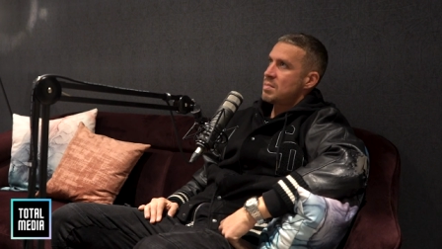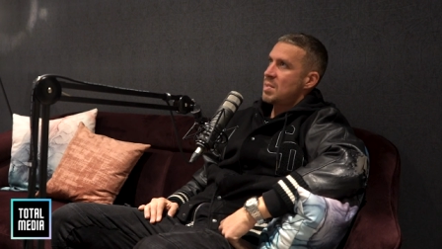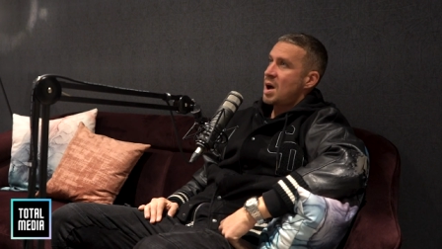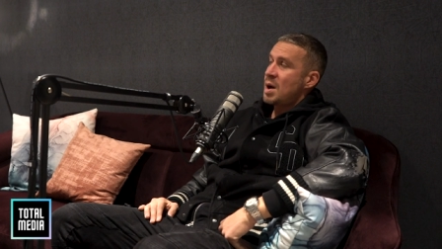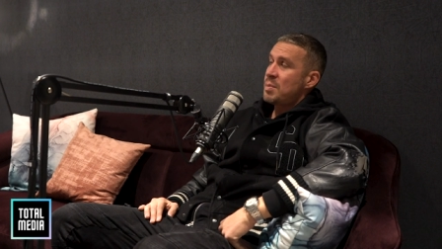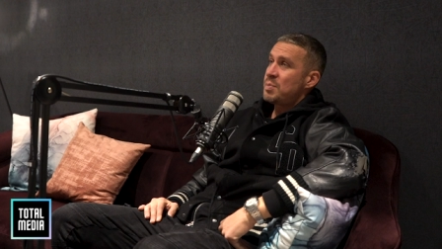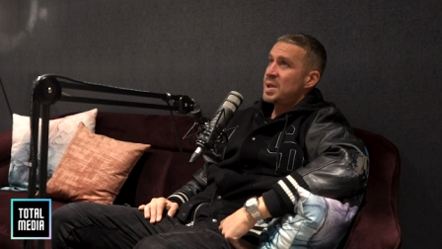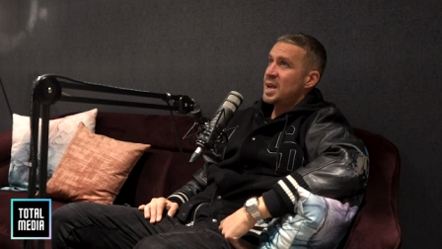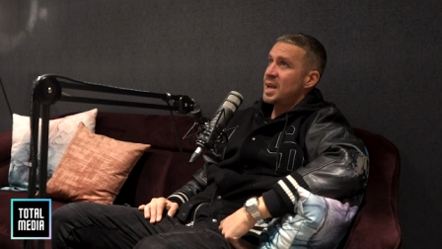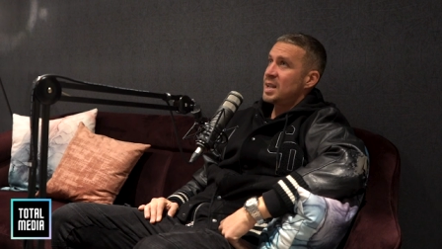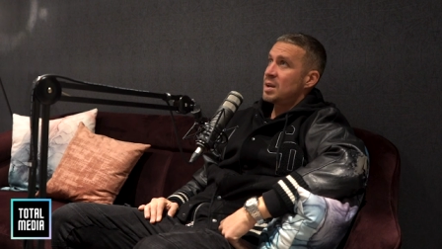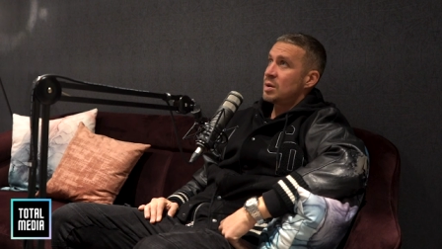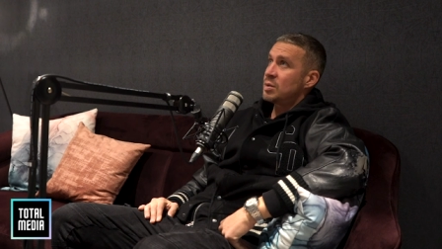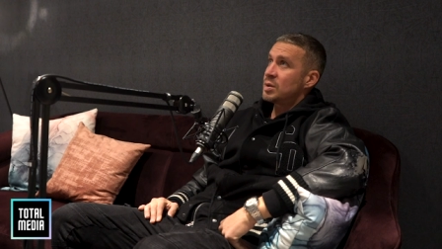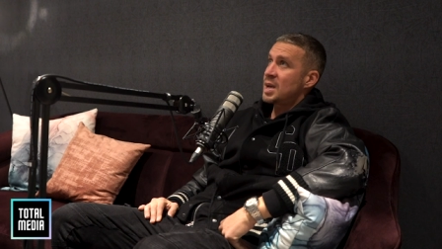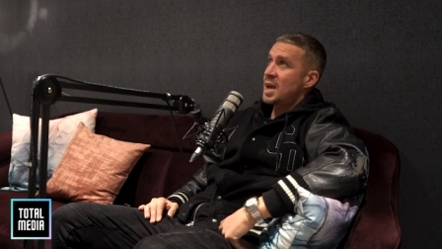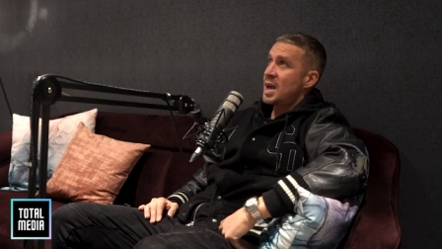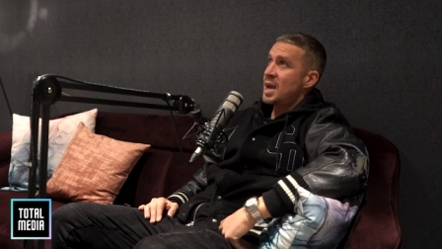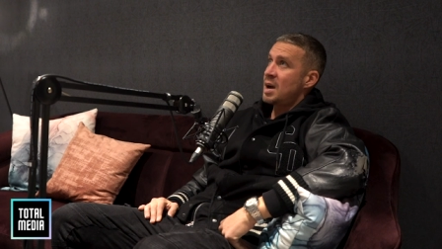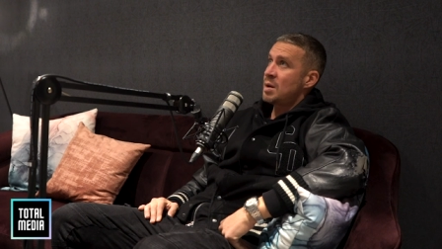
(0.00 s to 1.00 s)
I played
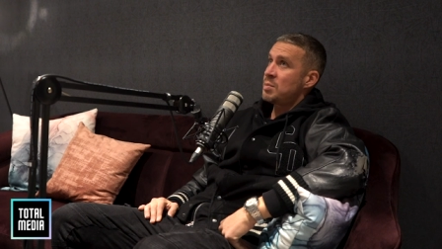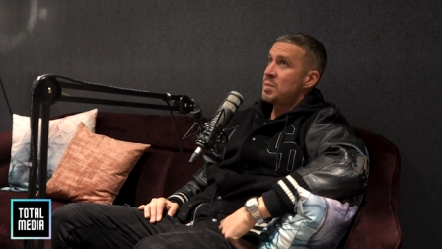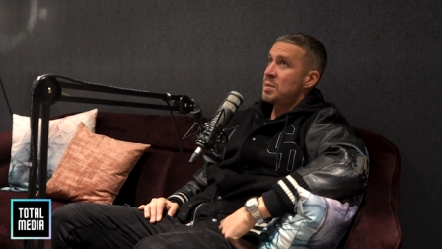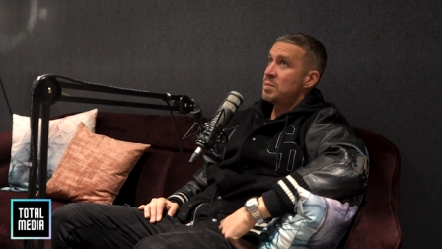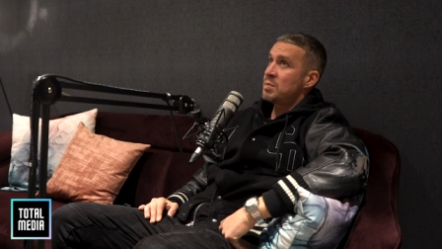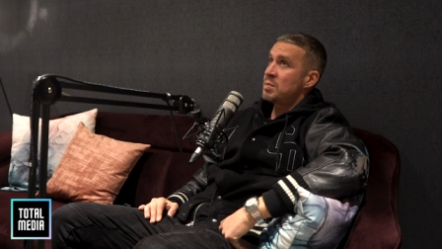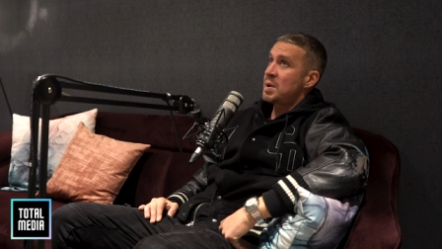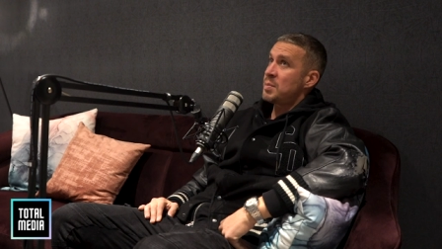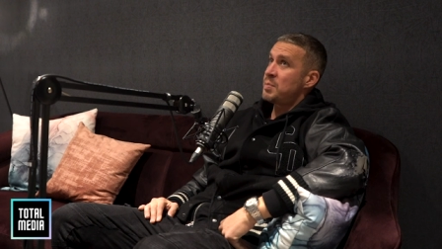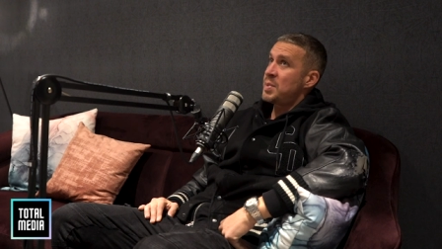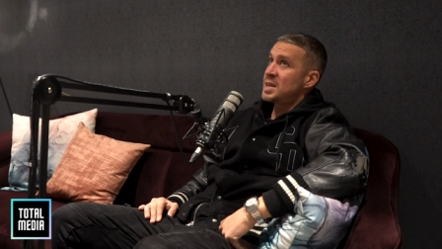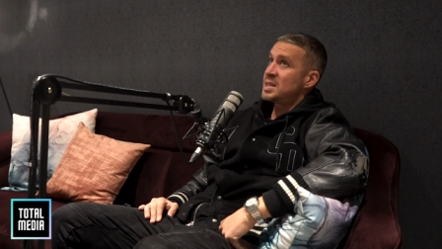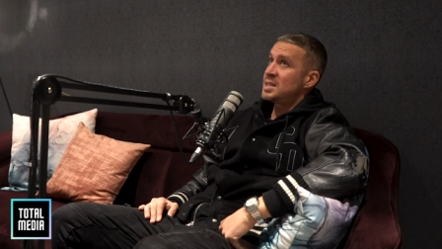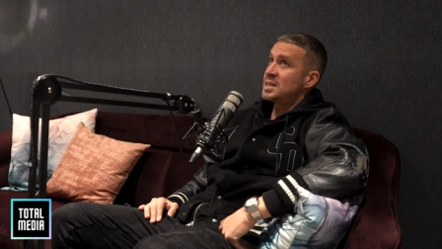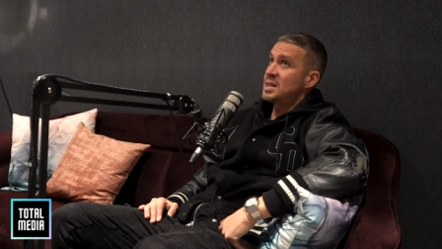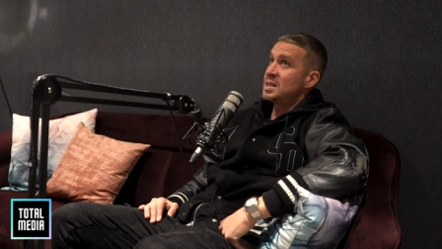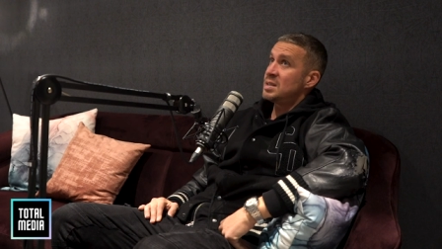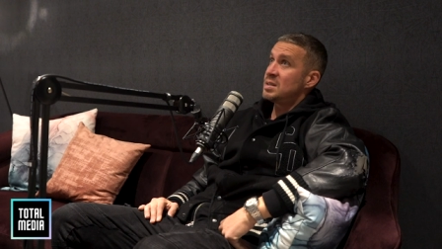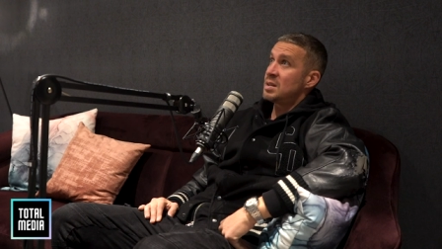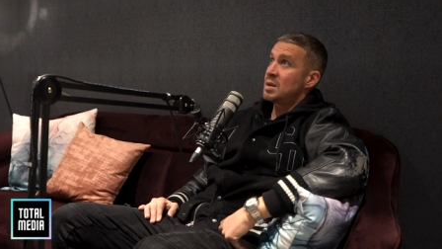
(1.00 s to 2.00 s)
okay. I remember my best
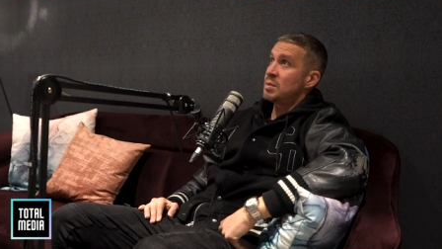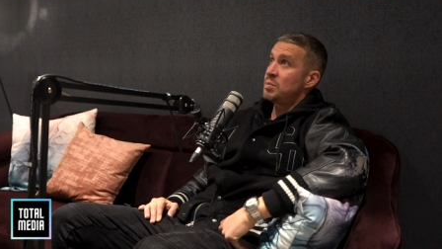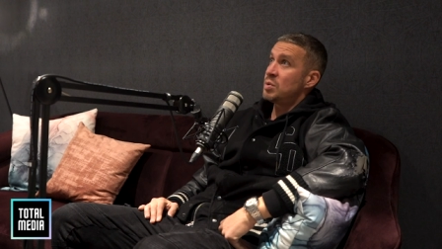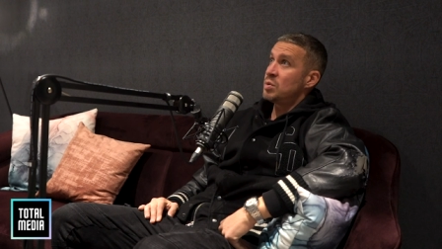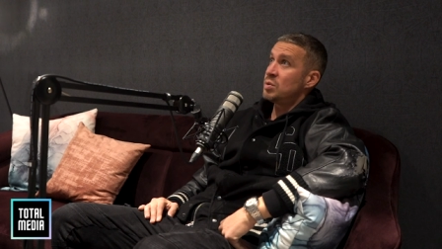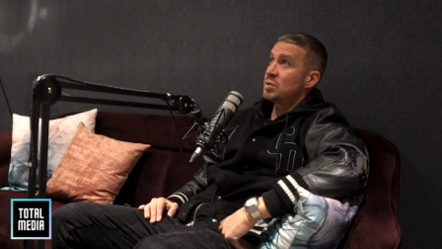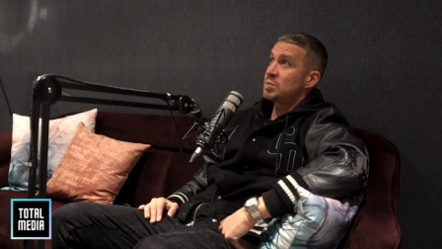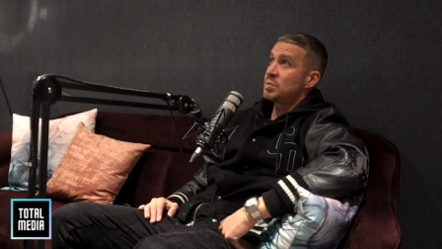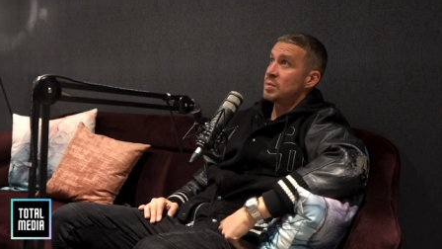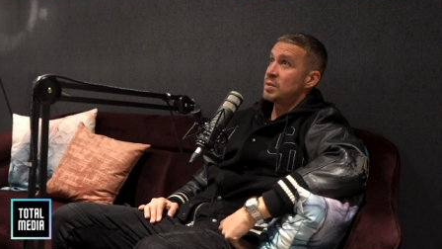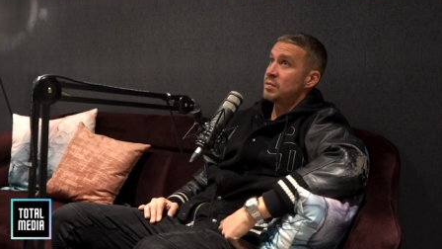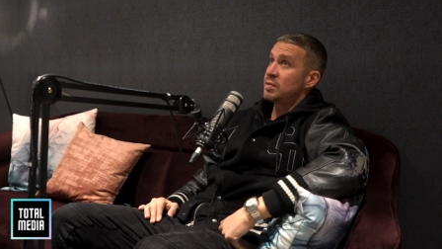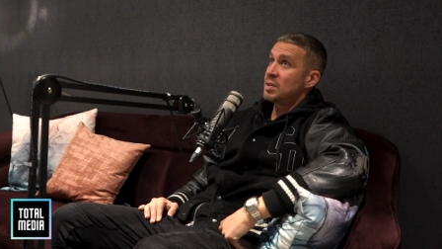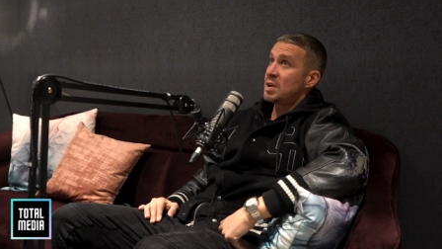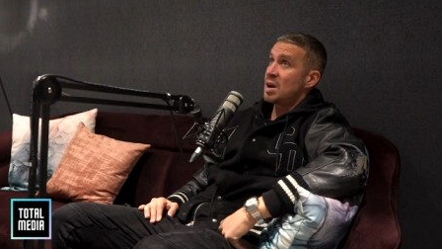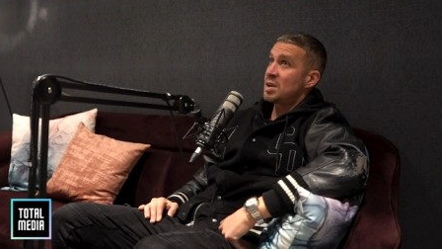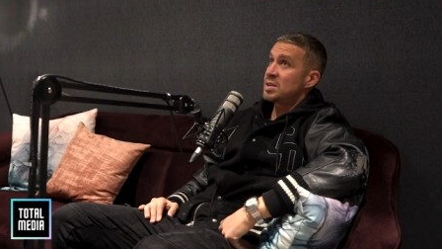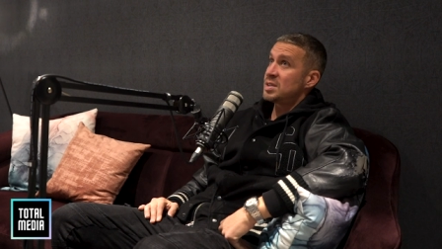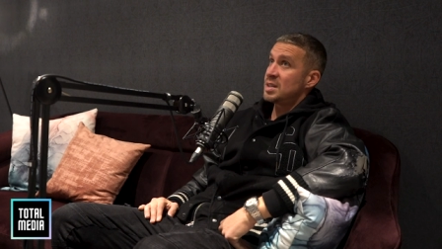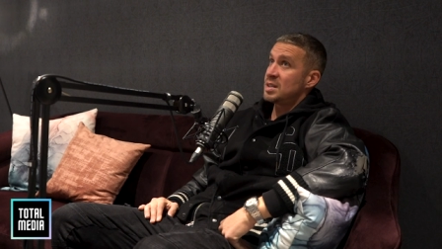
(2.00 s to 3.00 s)
season at Portsmouth
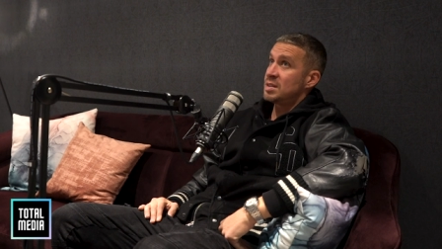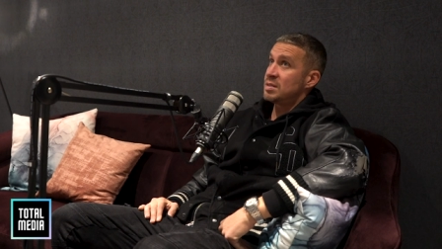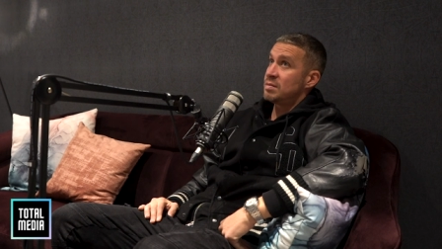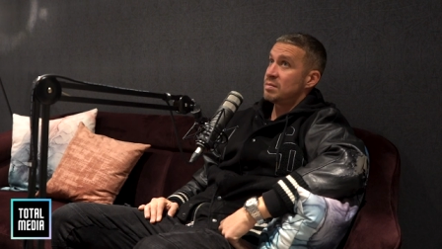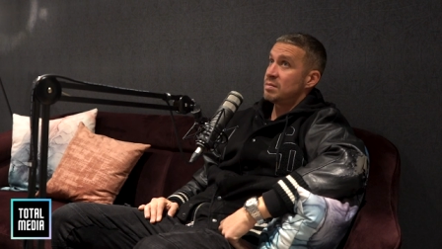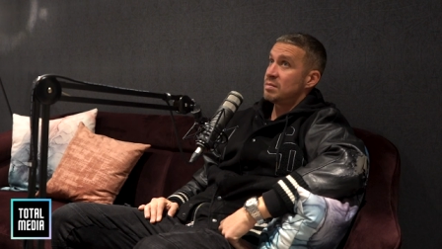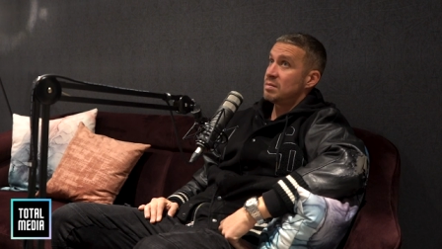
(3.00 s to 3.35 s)
lasted